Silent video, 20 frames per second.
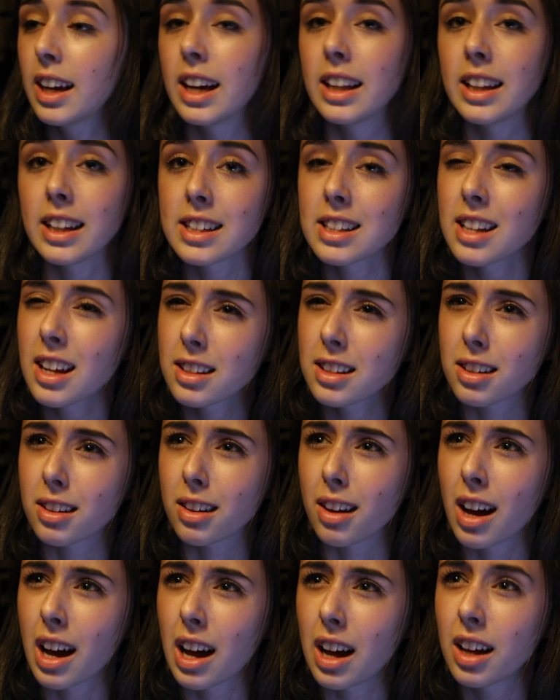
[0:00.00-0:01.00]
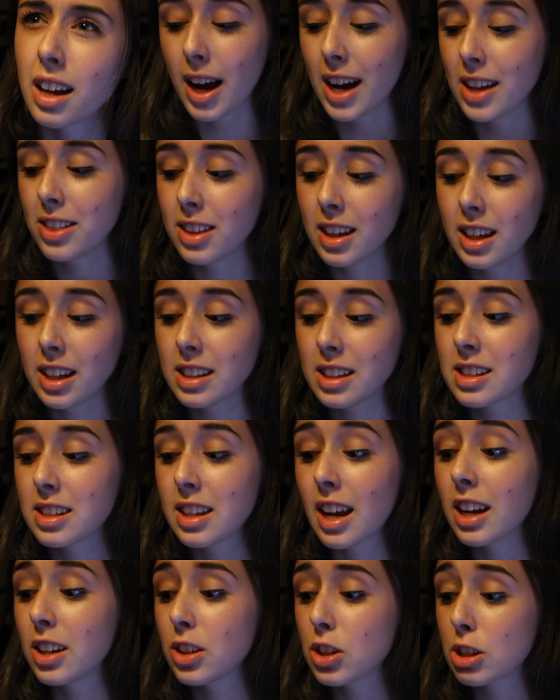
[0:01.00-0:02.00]
And that says a lot. I think it's
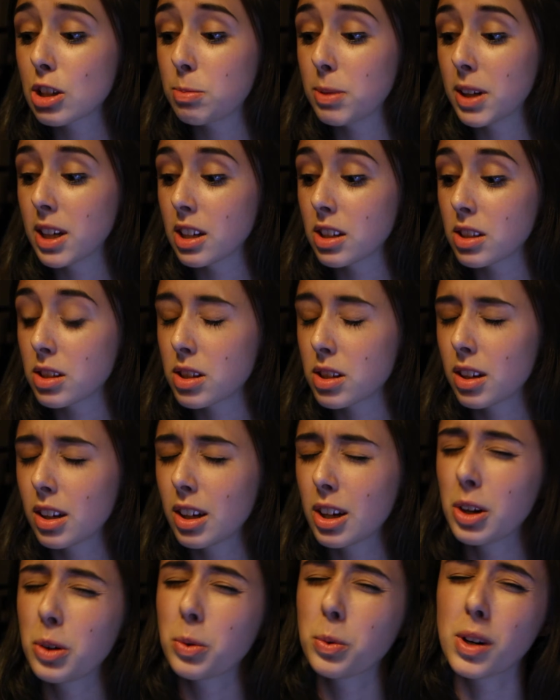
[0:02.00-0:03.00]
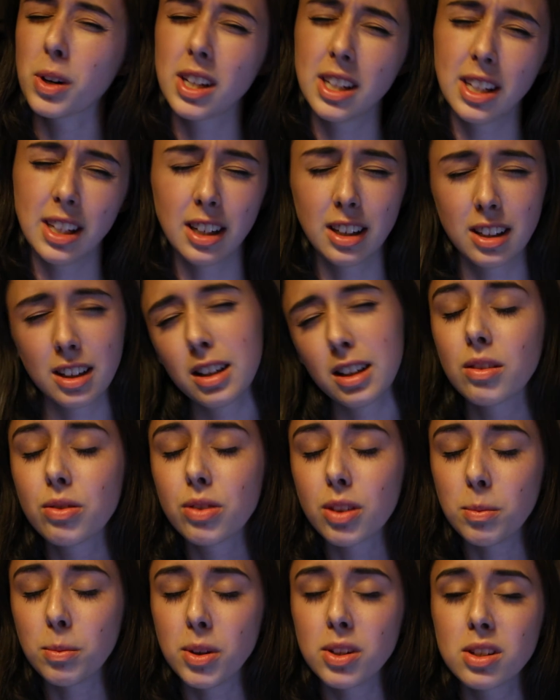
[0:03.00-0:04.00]
saying just because we're here, if
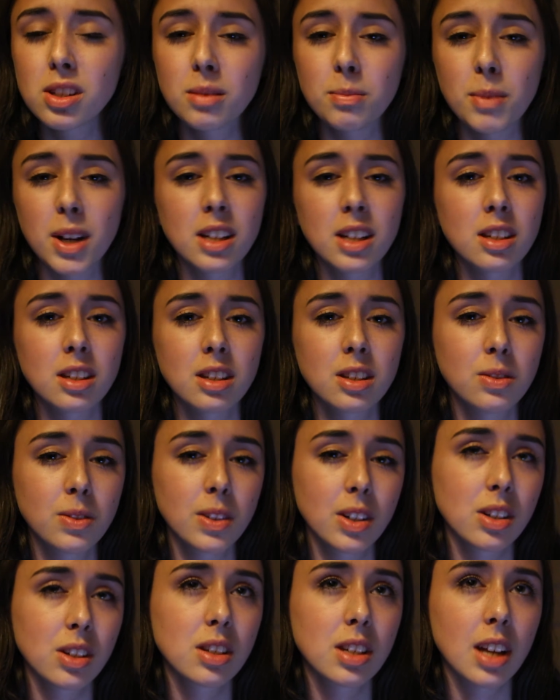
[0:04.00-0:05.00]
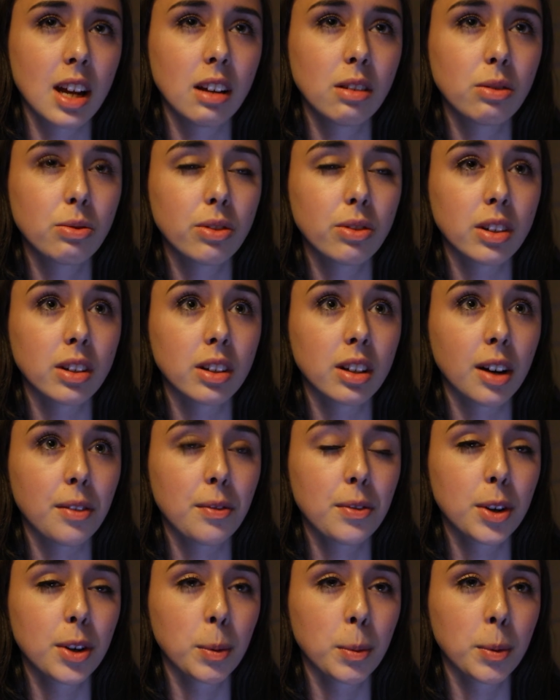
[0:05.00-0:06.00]
the music makes us feel safe and
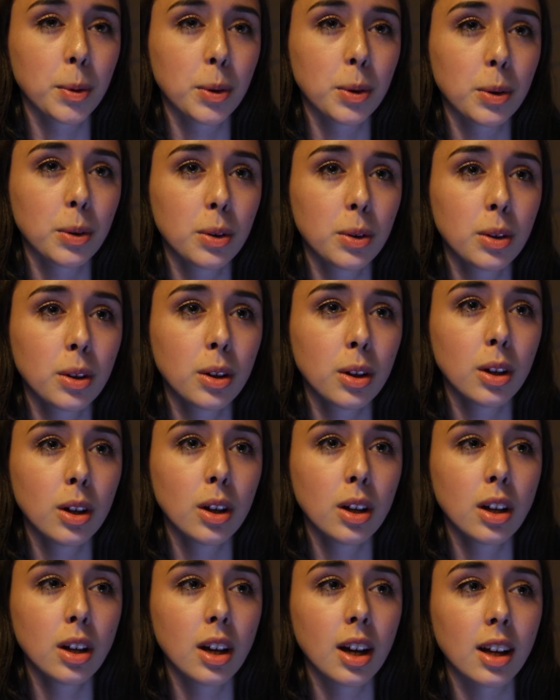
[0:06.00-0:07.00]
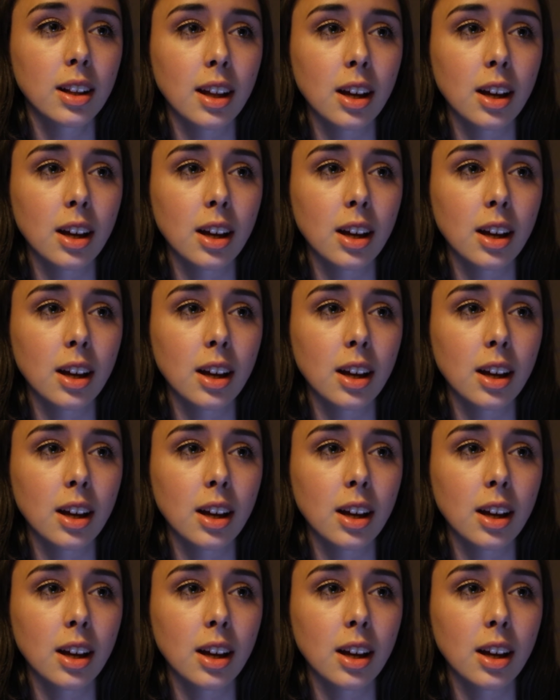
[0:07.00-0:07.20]
comfortable and